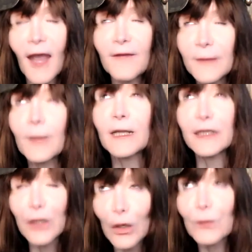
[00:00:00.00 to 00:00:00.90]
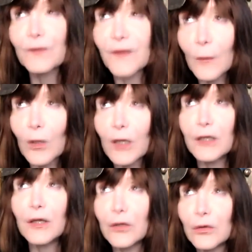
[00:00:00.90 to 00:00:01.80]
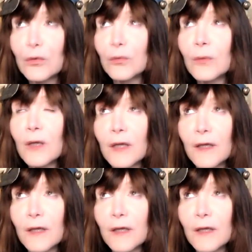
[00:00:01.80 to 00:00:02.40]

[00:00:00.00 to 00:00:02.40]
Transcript: everybody knows someone who